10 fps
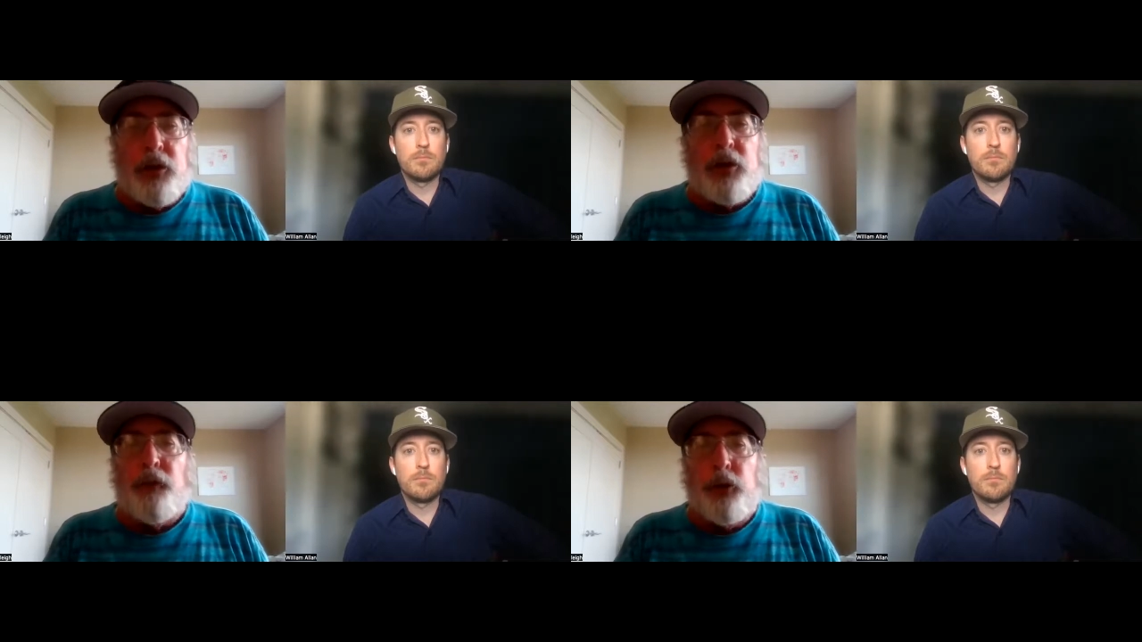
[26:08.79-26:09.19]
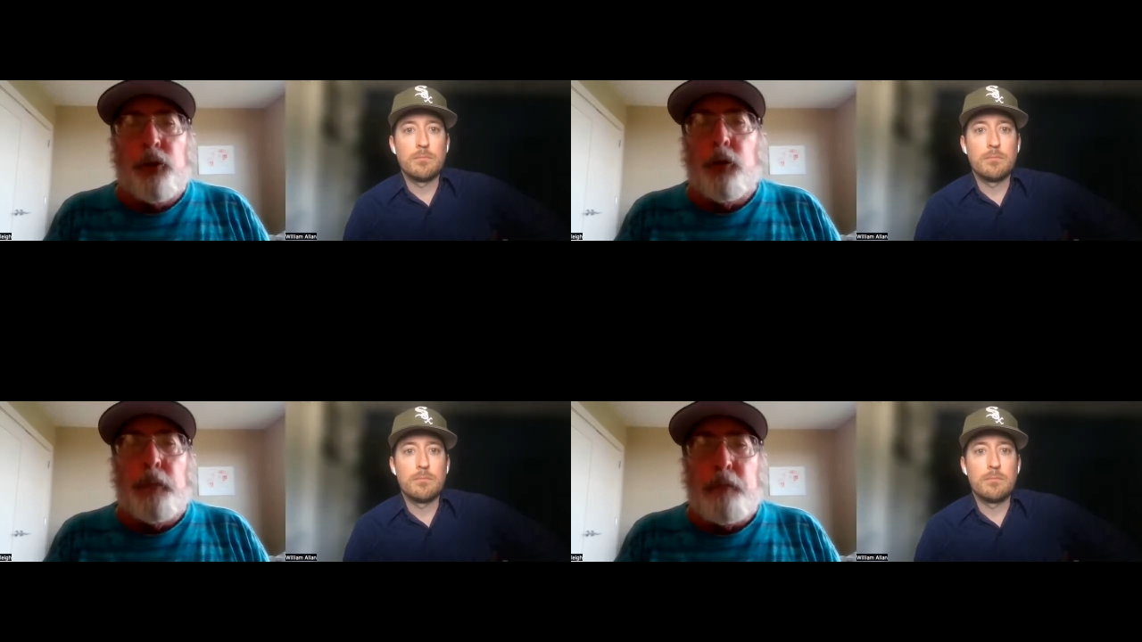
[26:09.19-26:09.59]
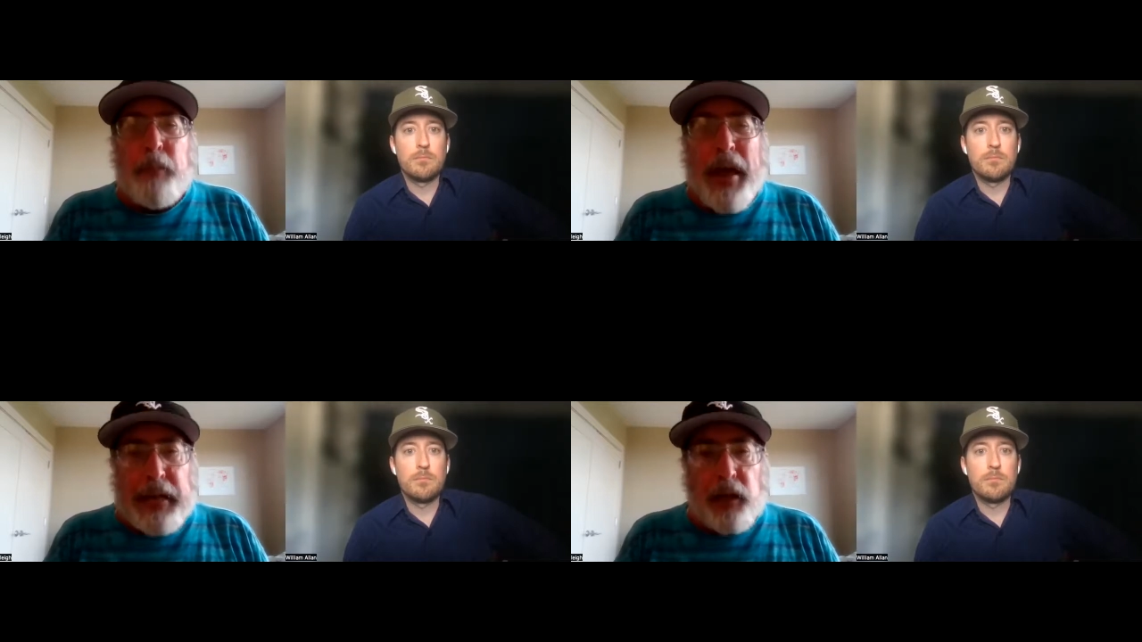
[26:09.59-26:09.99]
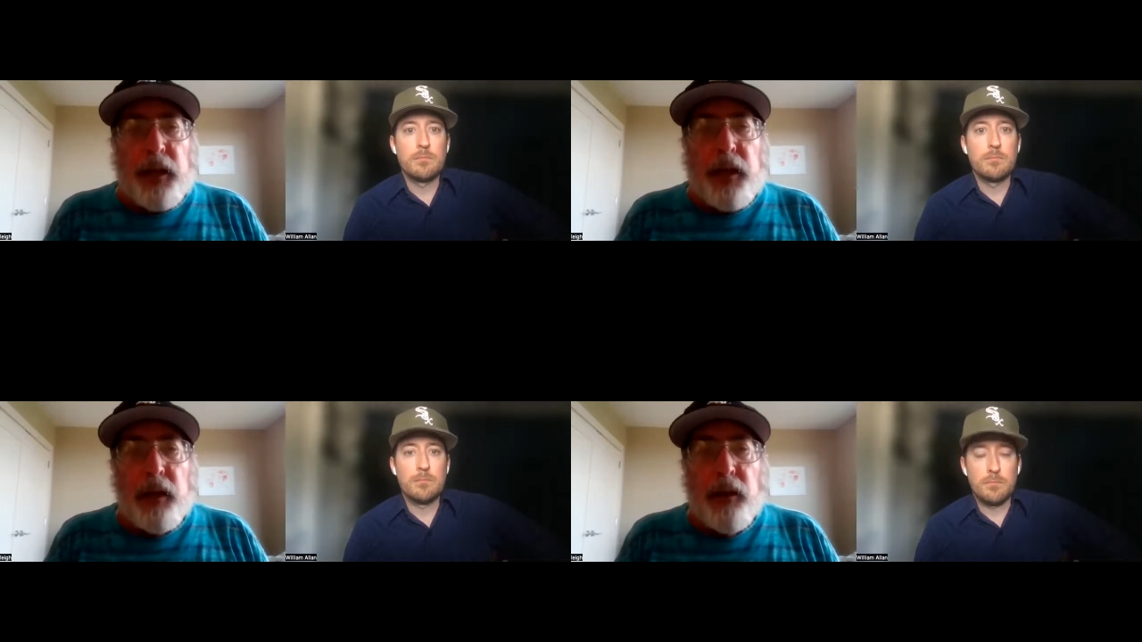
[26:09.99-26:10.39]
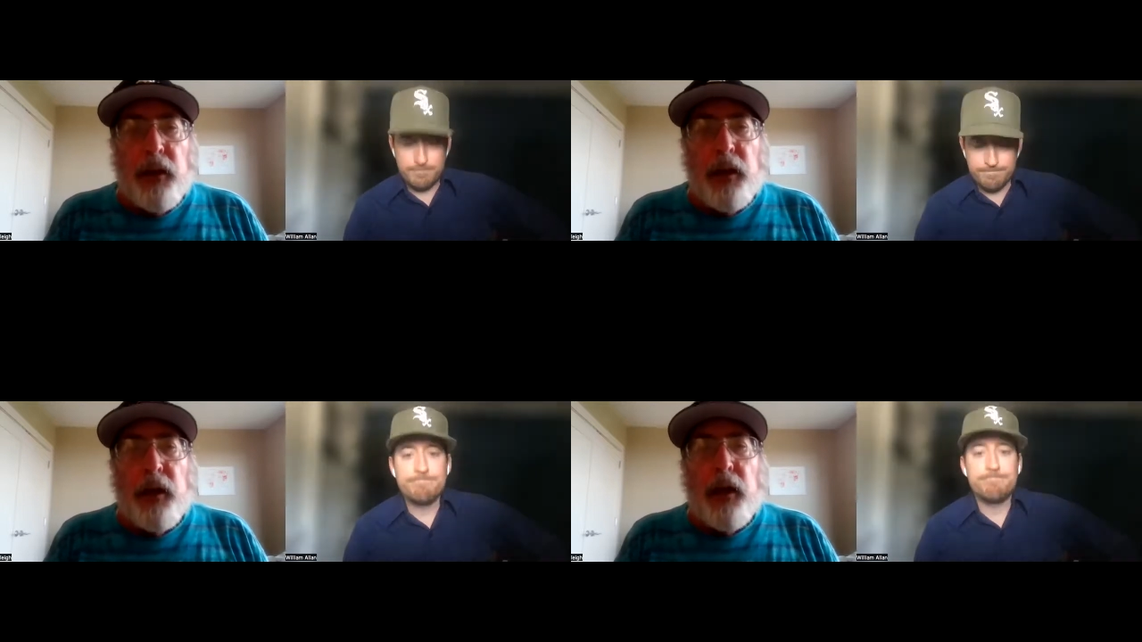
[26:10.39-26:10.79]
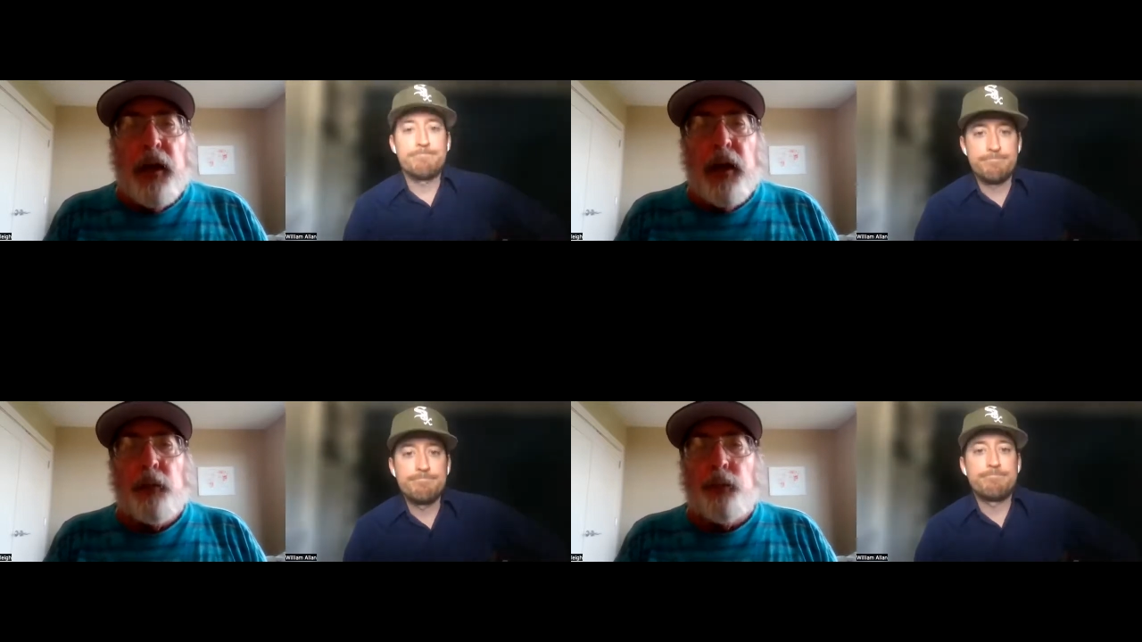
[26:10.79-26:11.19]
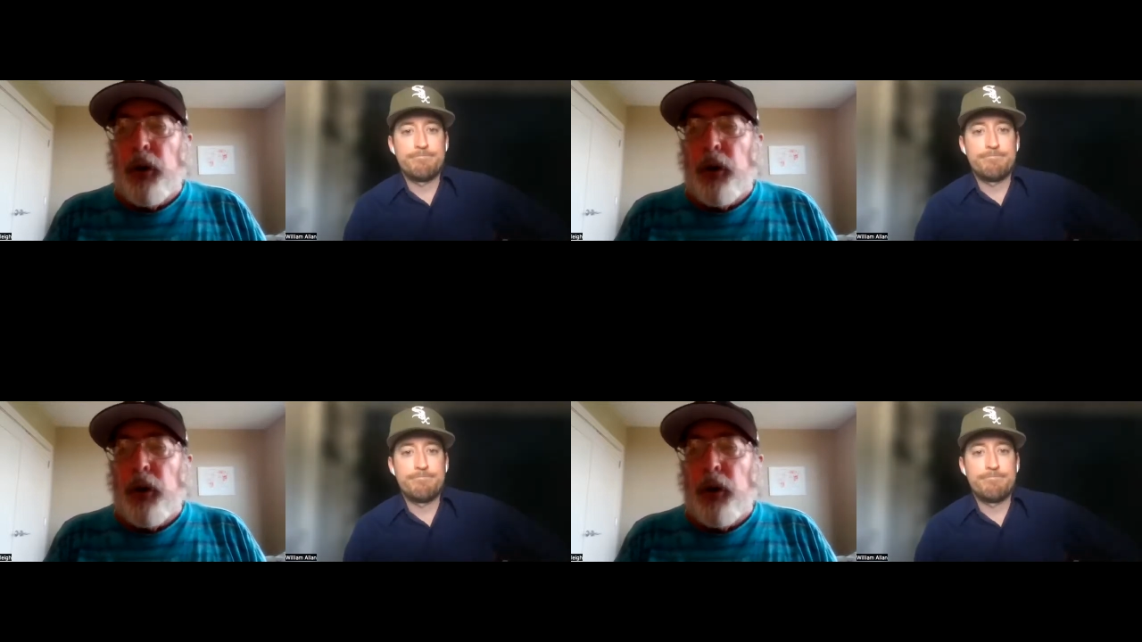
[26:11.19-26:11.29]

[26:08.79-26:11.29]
Speaker 1: it's if you do it badly. And the